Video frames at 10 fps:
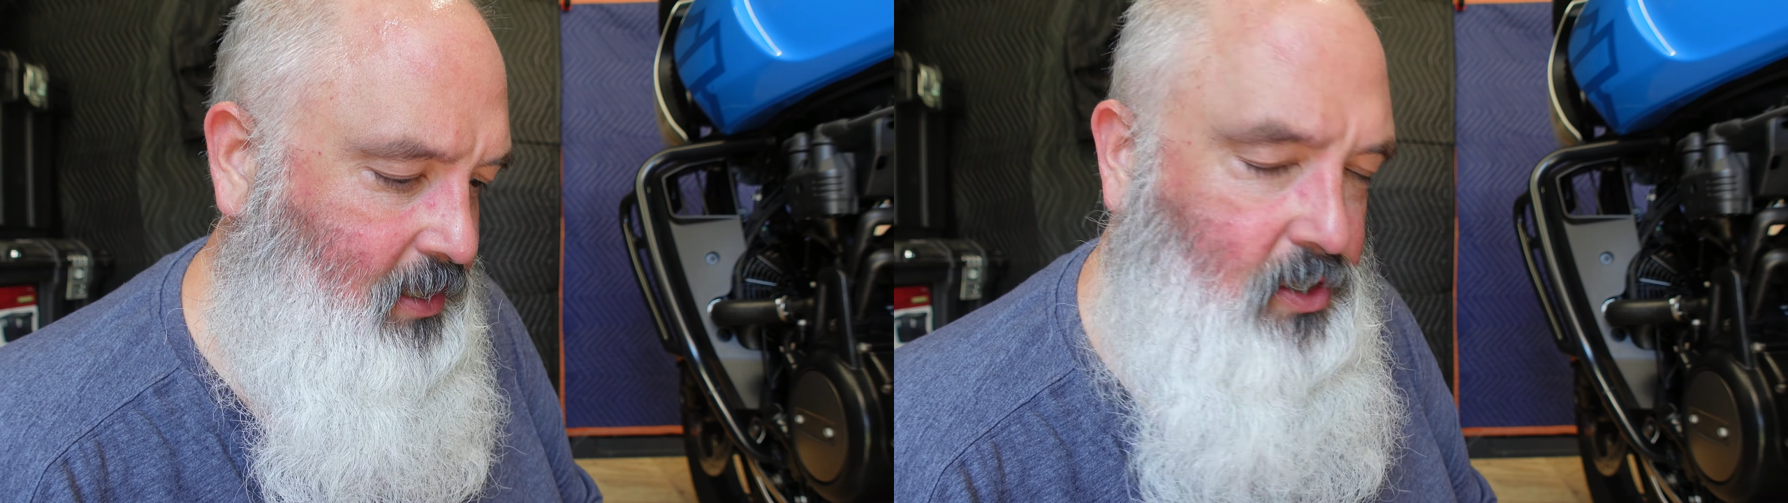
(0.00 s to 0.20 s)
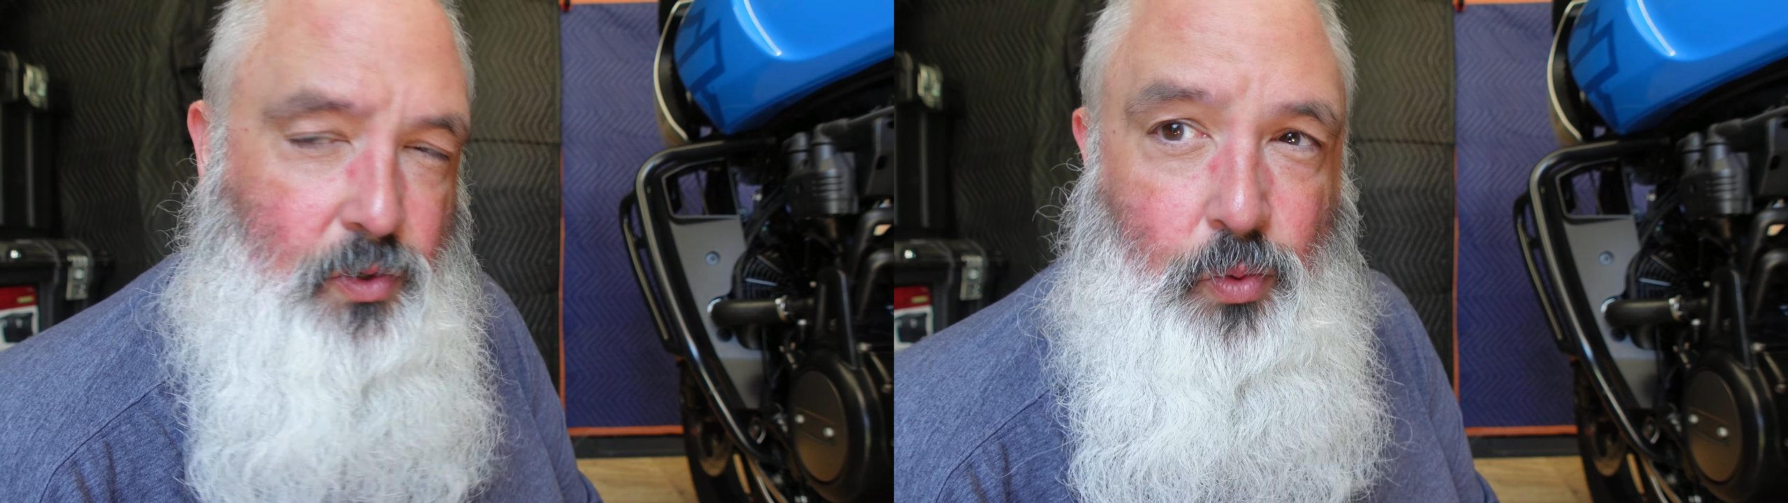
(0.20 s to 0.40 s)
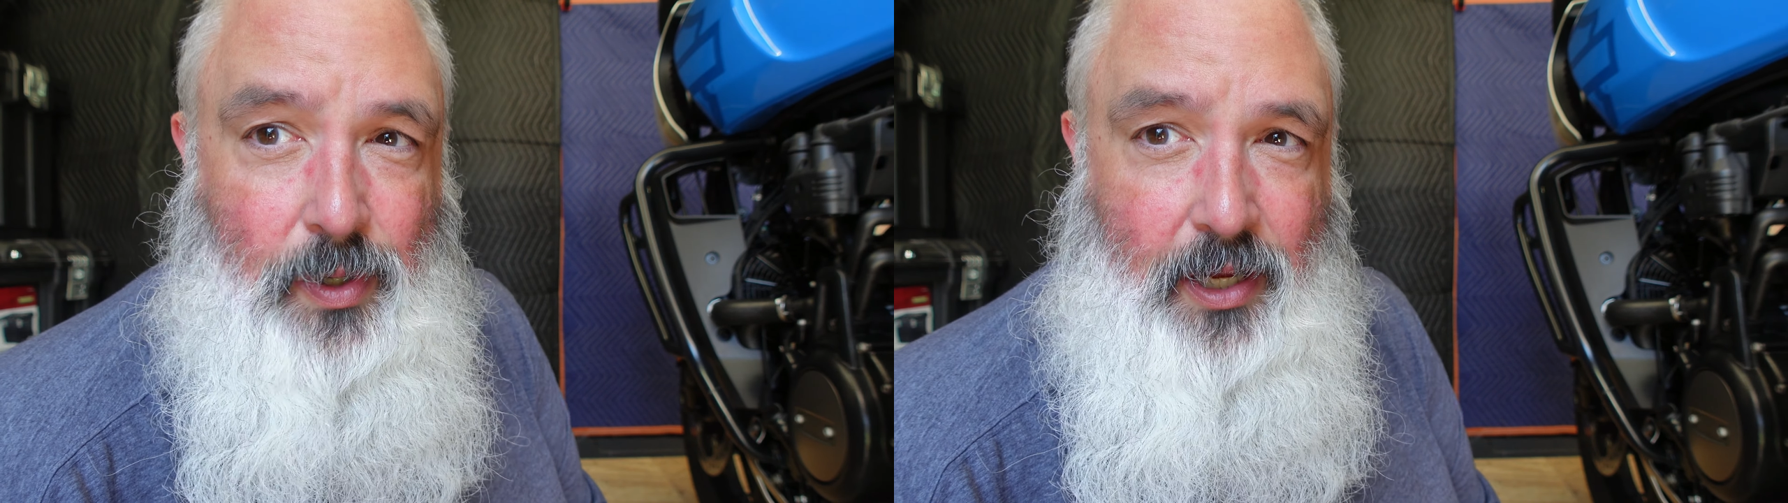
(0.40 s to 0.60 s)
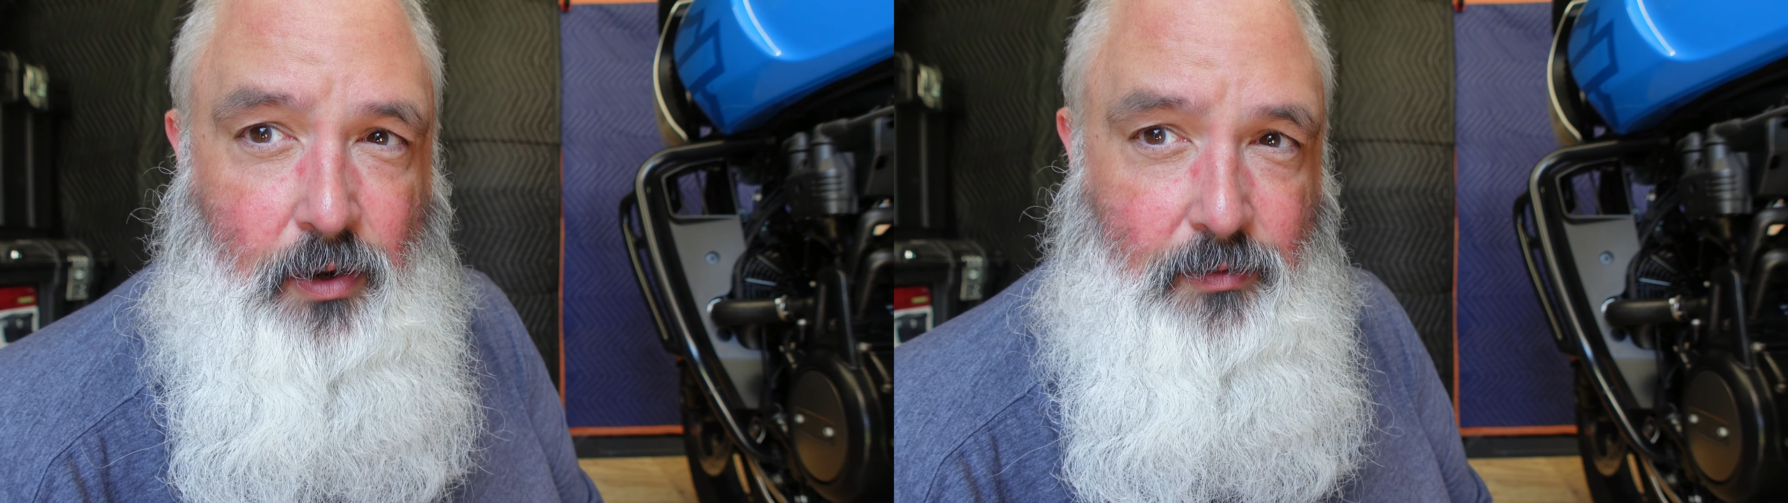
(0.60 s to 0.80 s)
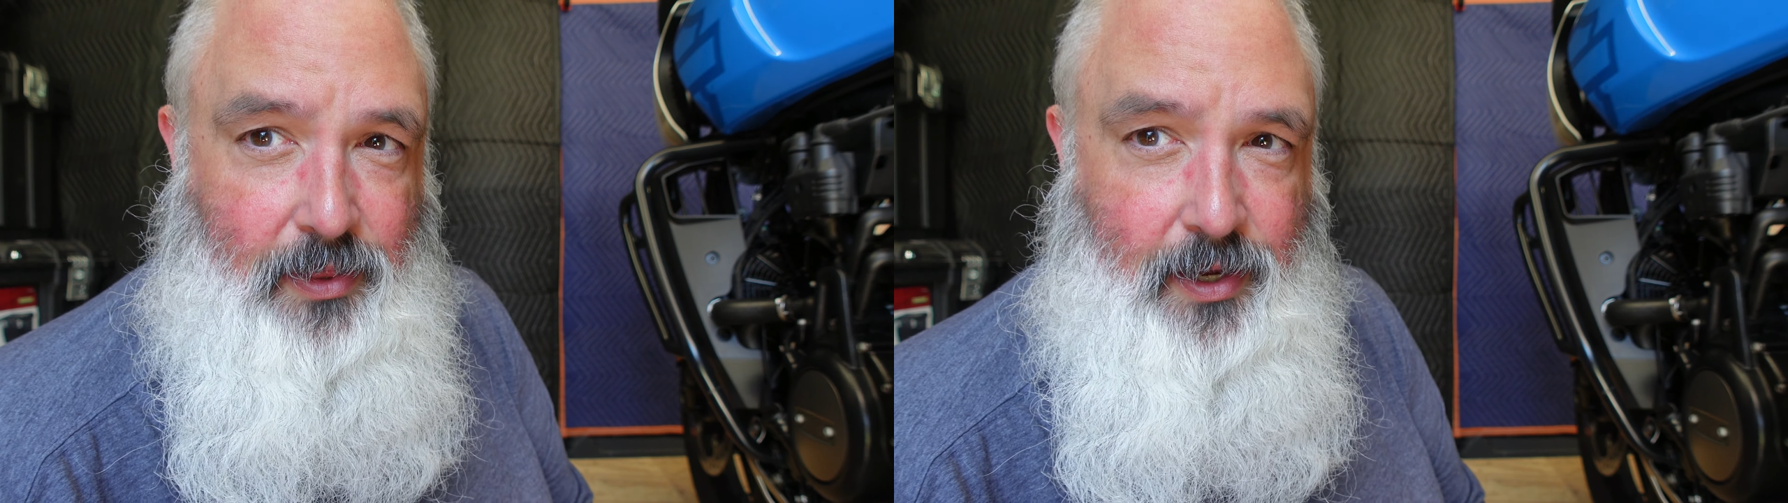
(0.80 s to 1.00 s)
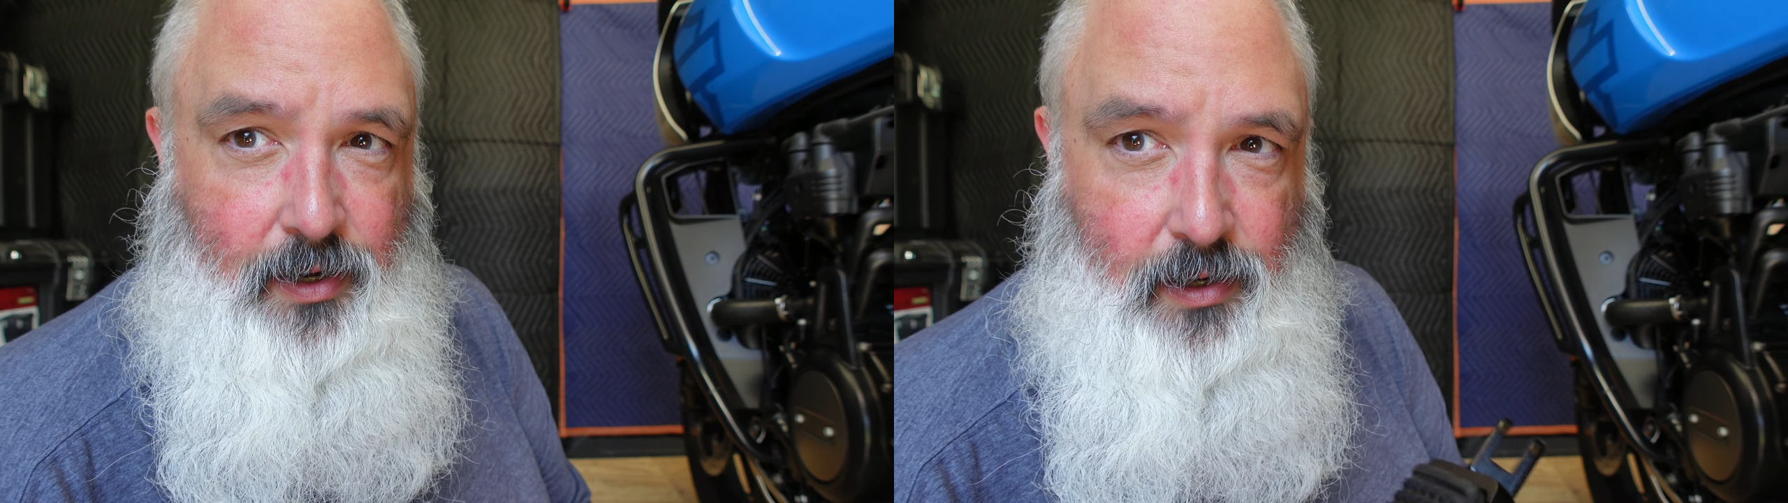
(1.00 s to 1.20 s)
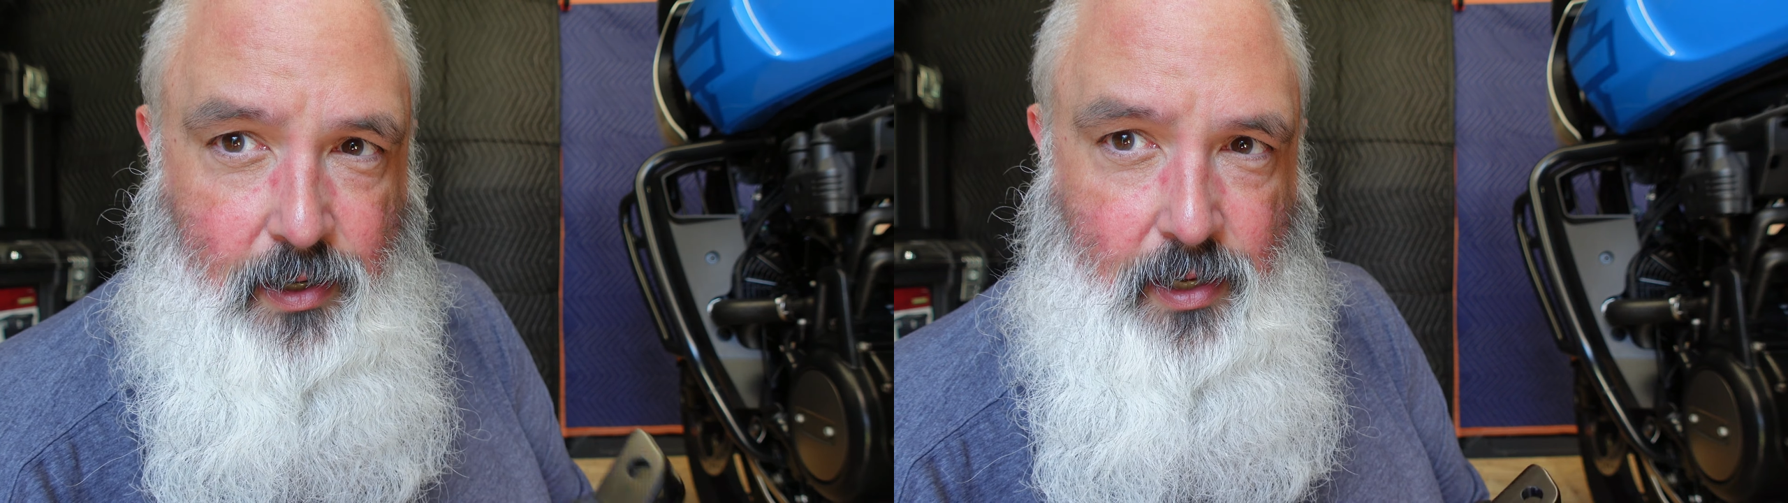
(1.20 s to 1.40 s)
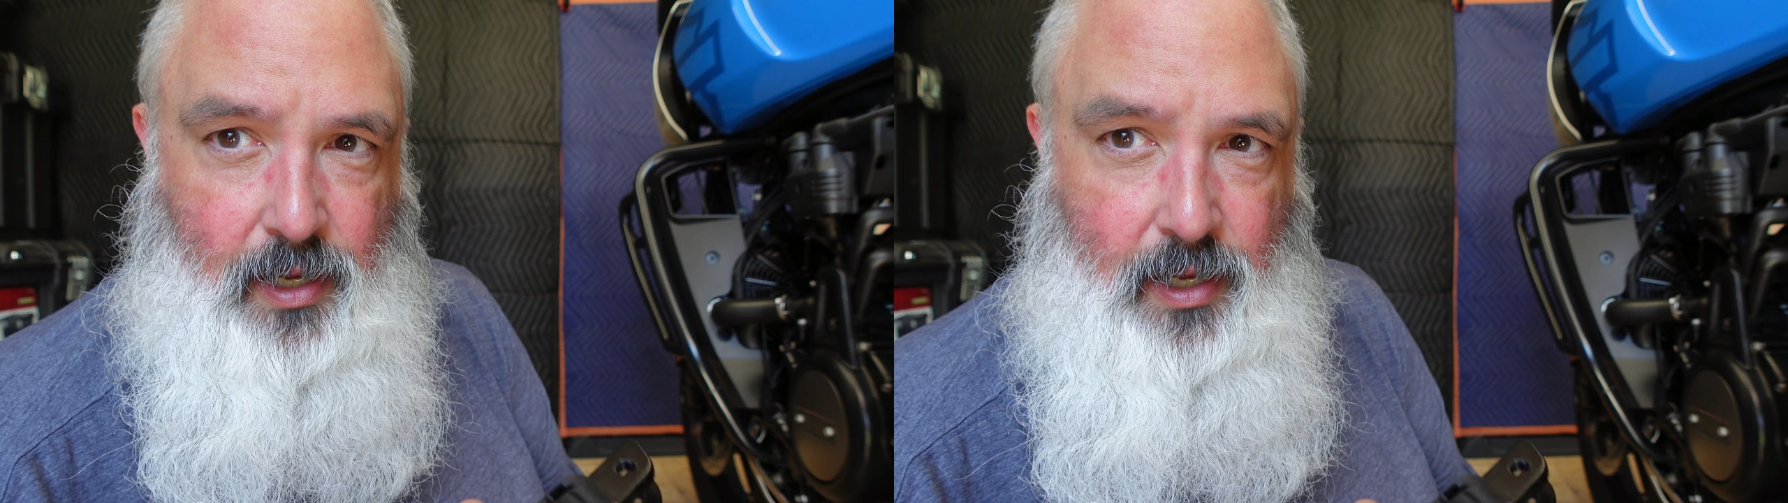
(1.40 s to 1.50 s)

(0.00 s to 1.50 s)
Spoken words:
swing over there.